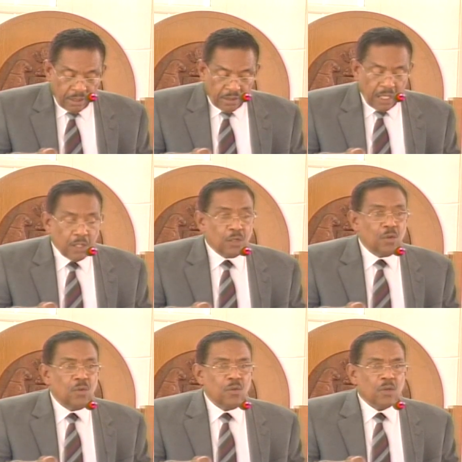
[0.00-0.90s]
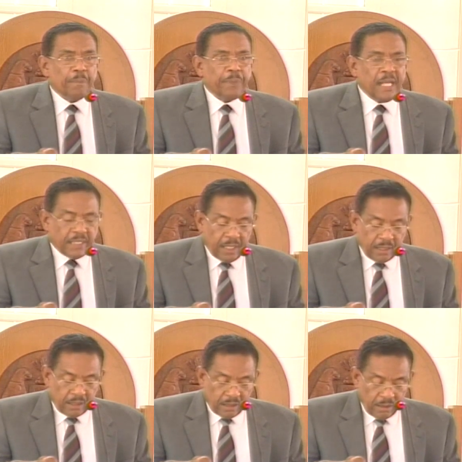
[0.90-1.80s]
The coup
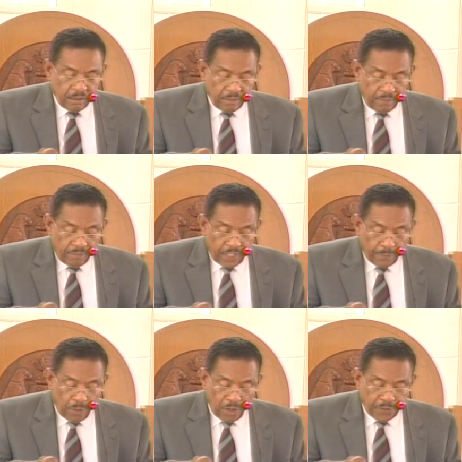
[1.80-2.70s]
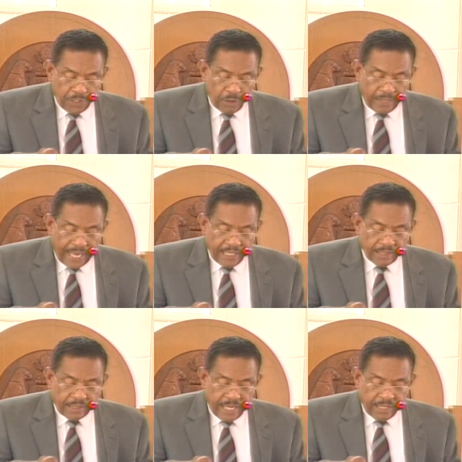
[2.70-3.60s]
plotters, both in the United
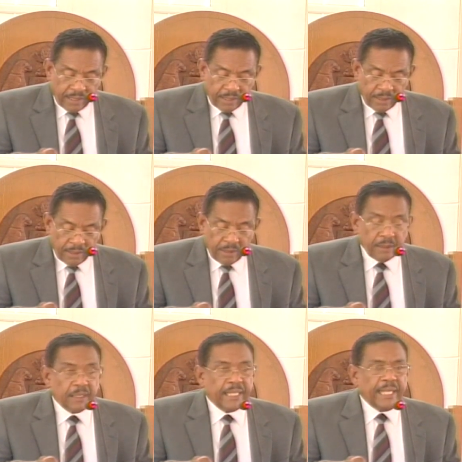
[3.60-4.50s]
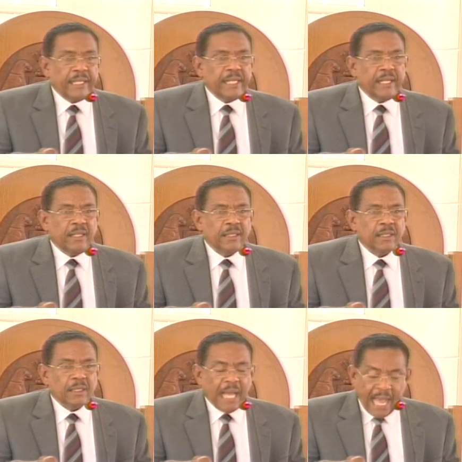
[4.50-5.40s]
States, Canada,
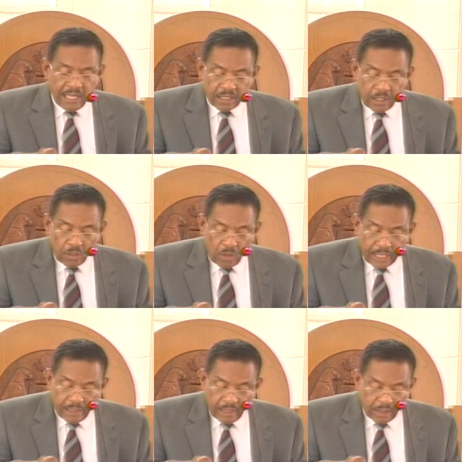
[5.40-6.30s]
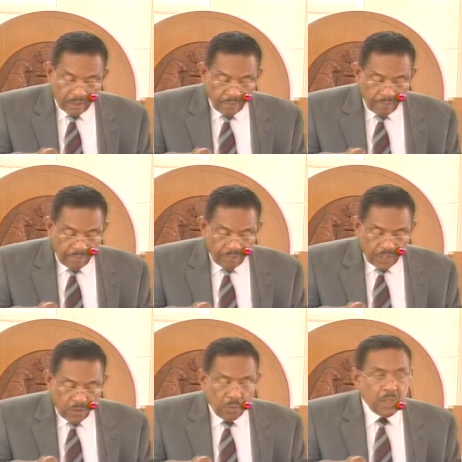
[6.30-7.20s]
and locally,
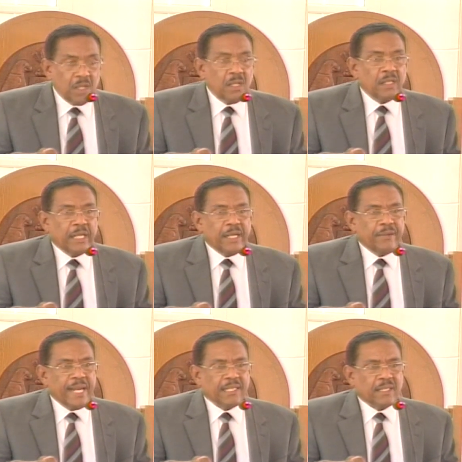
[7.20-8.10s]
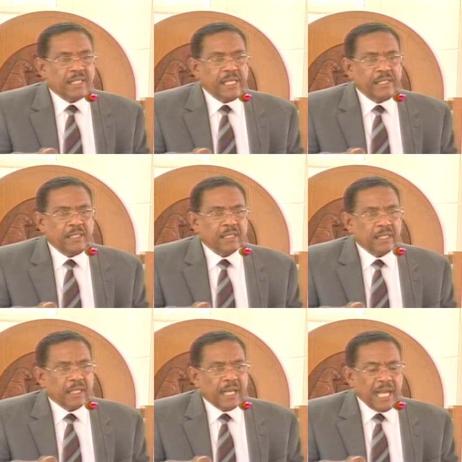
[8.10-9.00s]
were arrested
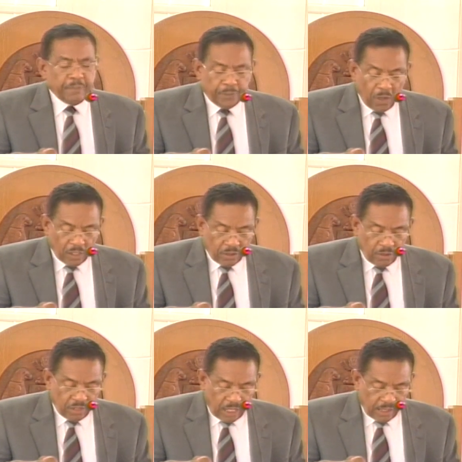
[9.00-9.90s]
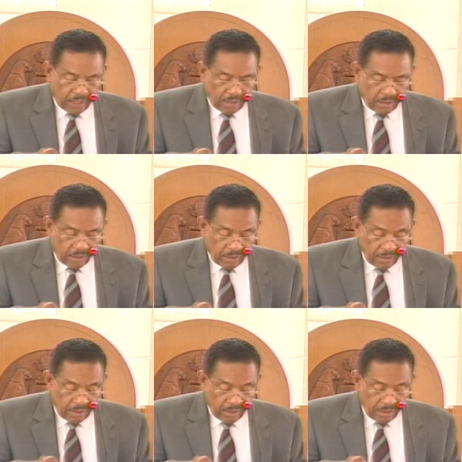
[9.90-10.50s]
and brought to justice.